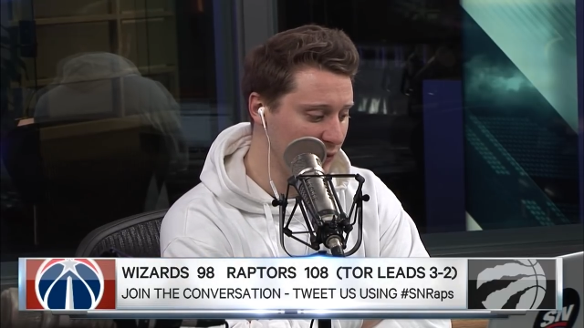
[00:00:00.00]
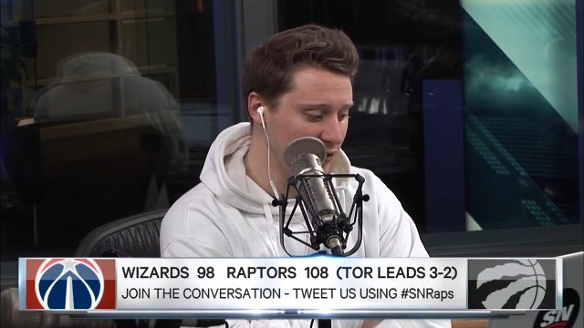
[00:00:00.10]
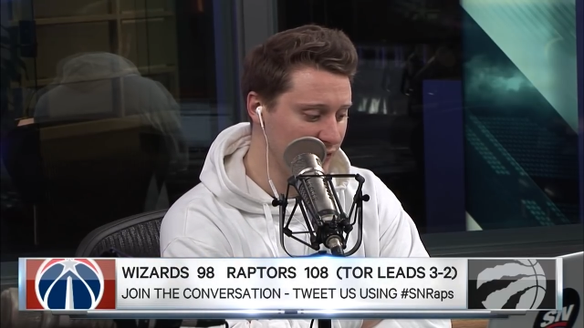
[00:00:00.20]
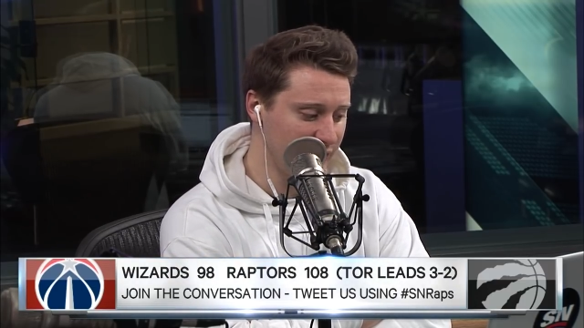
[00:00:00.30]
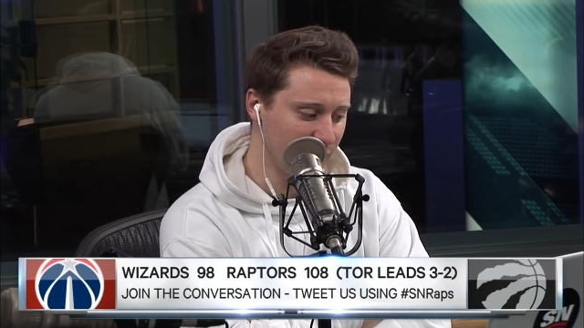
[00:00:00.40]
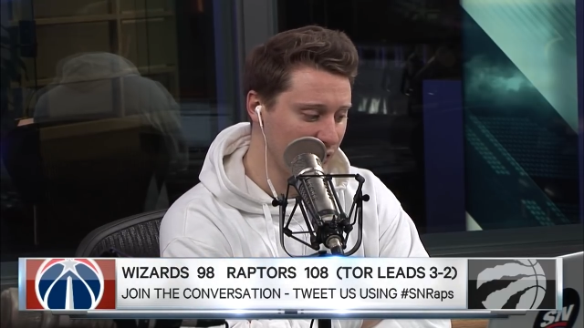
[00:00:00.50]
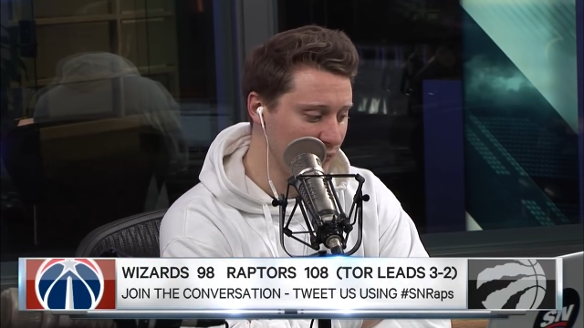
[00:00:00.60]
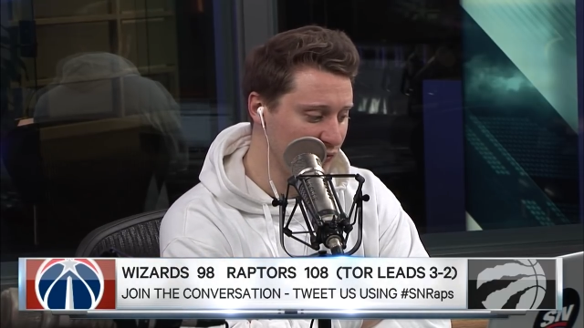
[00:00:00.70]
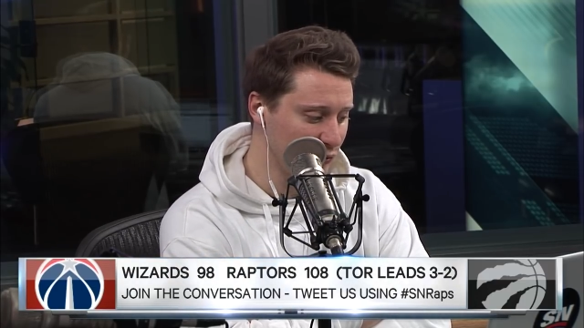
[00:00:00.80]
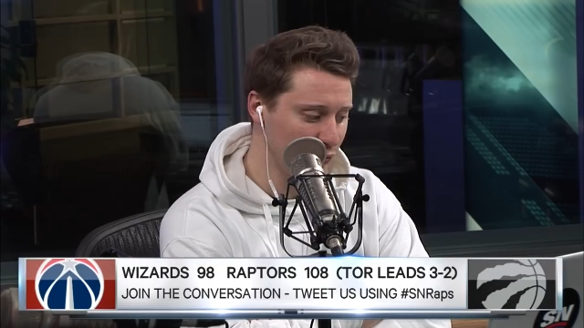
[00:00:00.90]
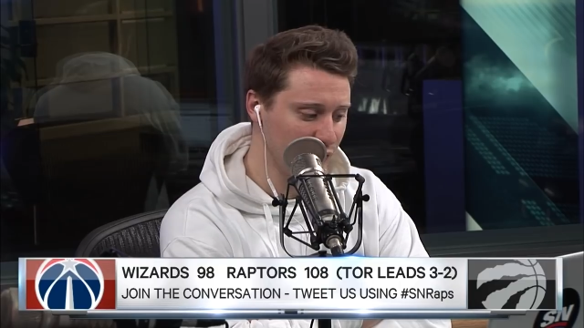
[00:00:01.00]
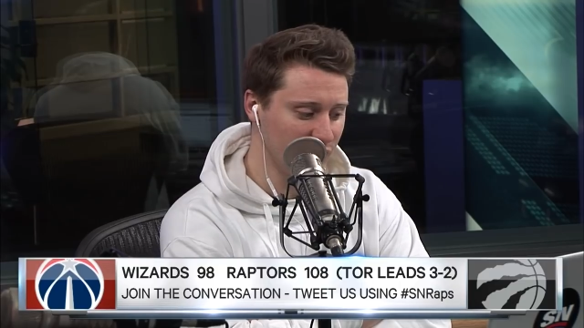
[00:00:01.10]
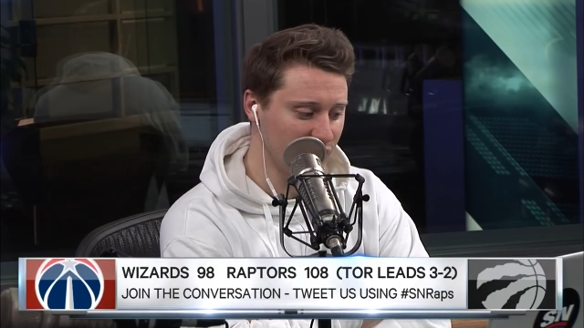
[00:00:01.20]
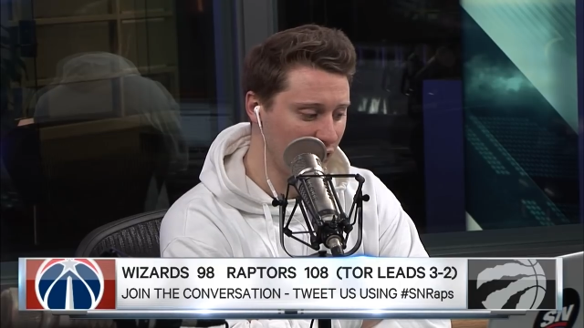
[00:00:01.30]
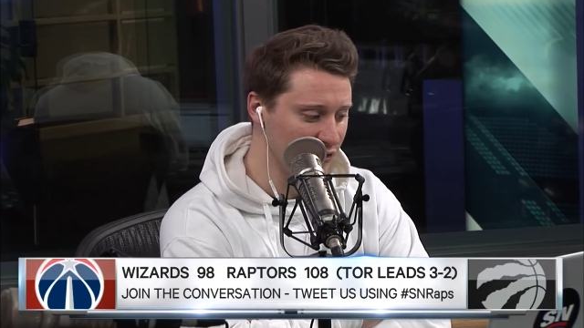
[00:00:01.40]
And depth comes through,
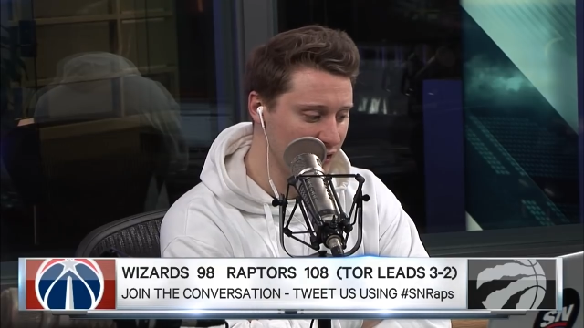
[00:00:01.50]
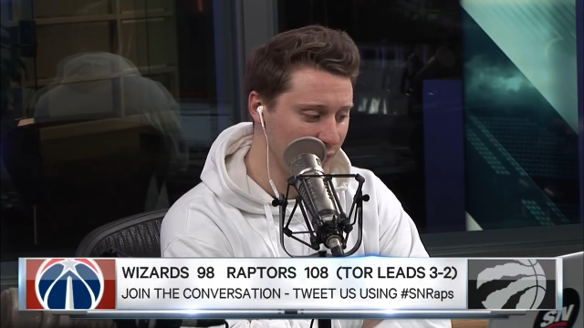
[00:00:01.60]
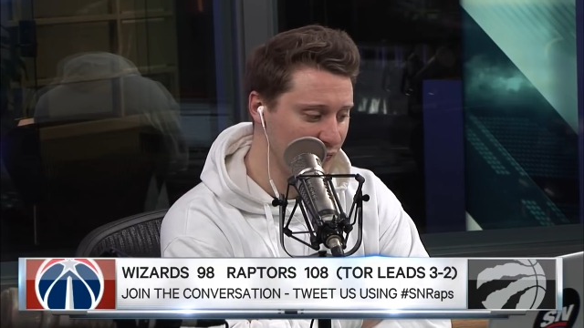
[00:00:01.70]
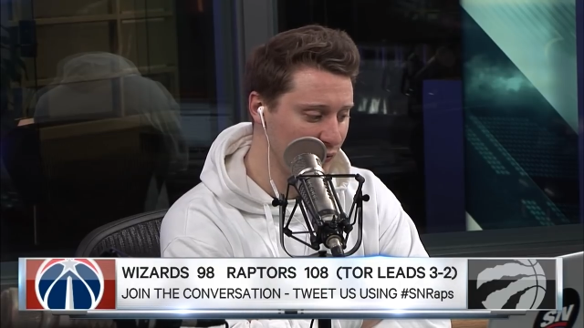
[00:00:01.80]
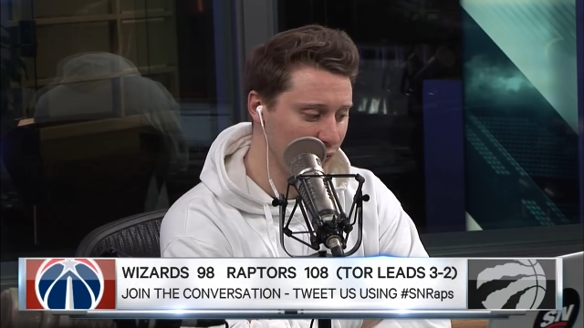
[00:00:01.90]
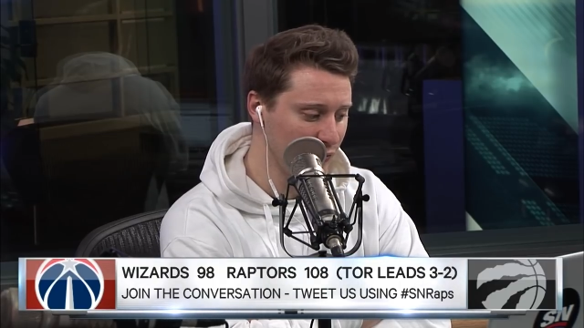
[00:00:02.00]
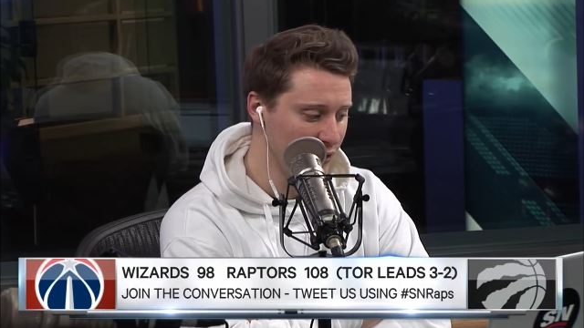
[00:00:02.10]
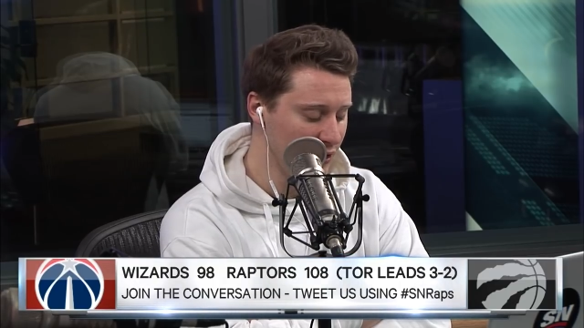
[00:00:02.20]
your stars come through.